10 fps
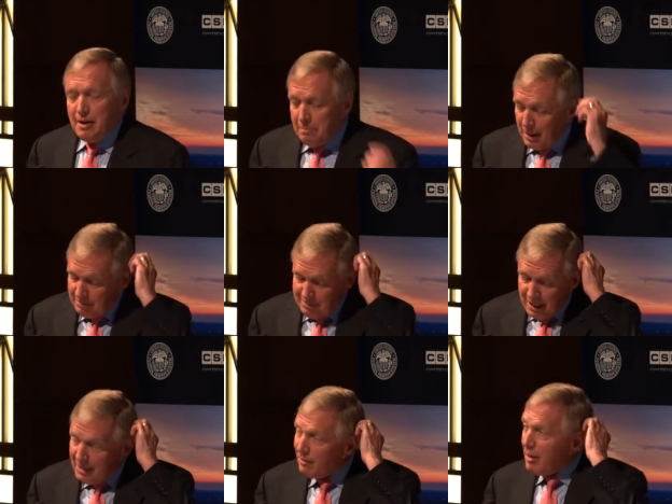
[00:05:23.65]
But
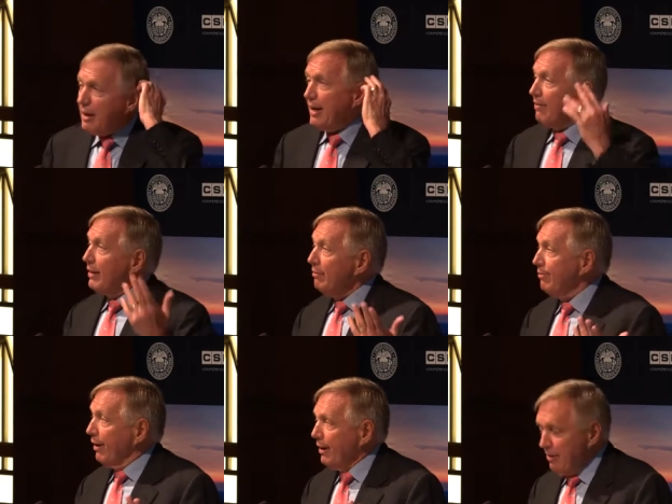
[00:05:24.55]
I thought I'd have a little
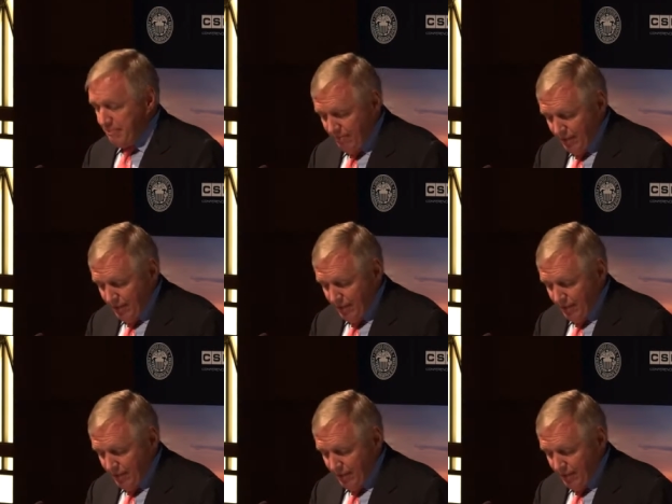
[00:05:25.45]
fun,